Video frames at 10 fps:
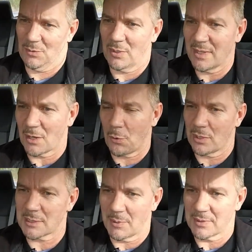one of the
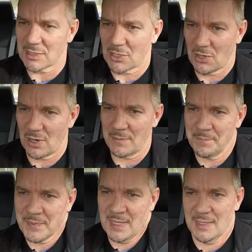quirks about this car
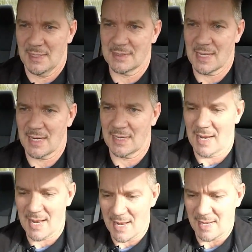is that it
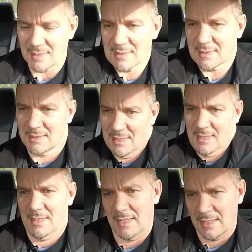has
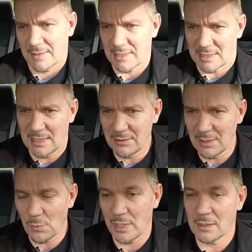the
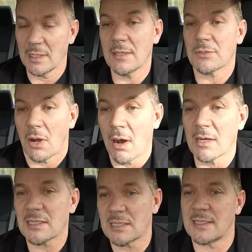steering wheel is
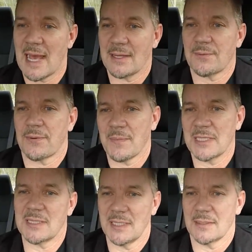offset from
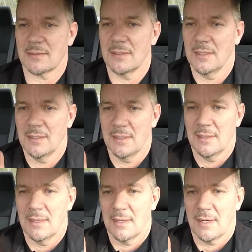the seat.
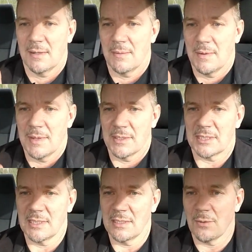The
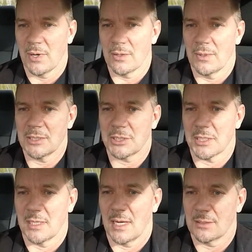steering wheel, which
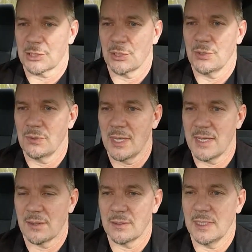uh, I'll show you
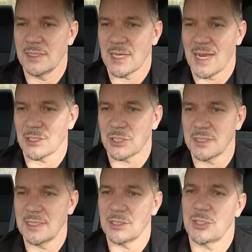later, is
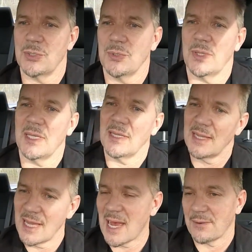actually to the
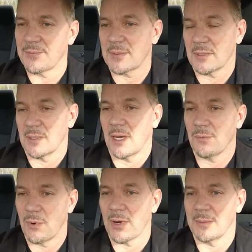left
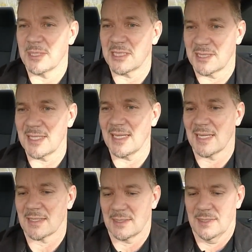of where I'm sitting